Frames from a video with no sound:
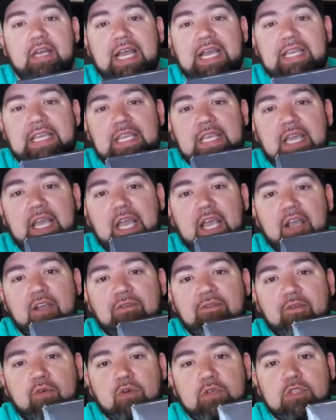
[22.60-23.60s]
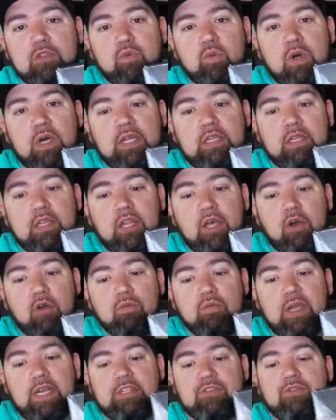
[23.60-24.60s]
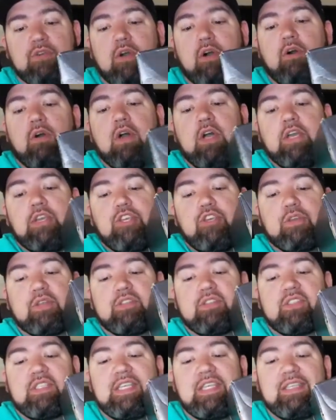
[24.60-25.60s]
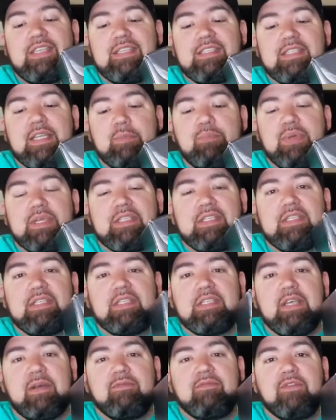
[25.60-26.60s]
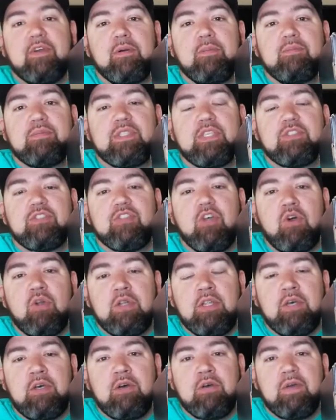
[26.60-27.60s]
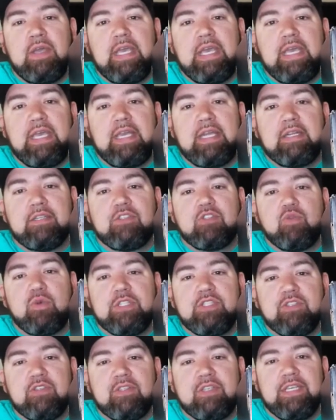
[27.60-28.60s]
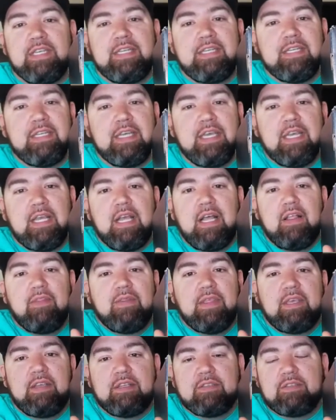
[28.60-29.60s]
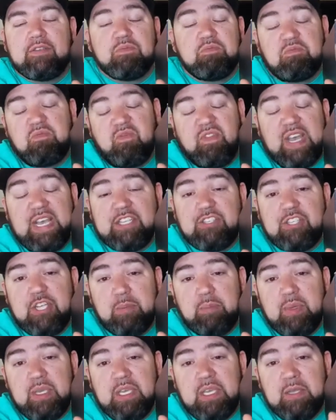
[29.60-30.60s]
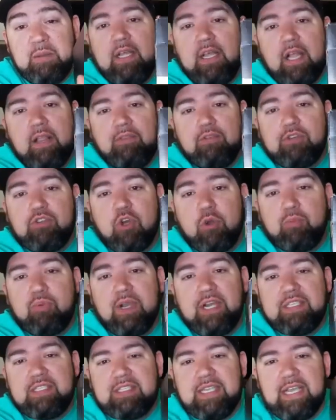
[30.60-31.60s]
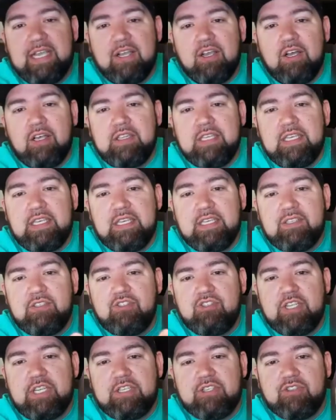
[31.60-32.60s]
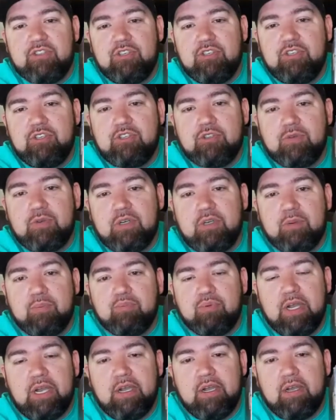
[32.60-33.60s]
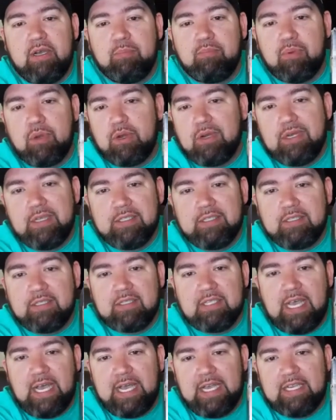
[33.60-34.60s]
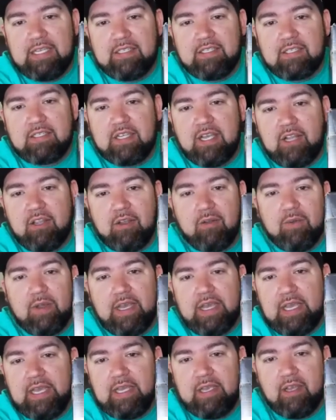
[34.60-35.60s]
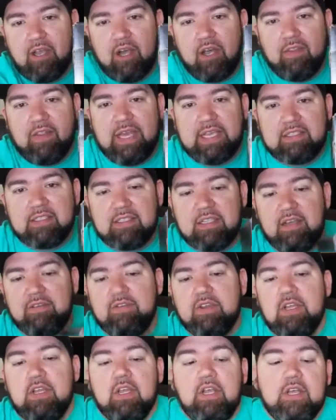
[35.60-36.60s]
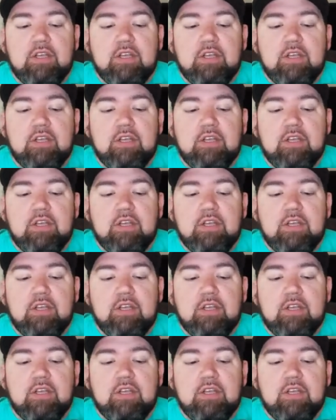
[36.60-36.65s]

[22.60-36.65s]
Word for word: Nike Air Force one Low Retro. You can see this, I picked these up from Titolo in Switzerland. It's fast shipping. Uh, there's no price tag on these, just your usual pertinence, size, colorway, all that stuff.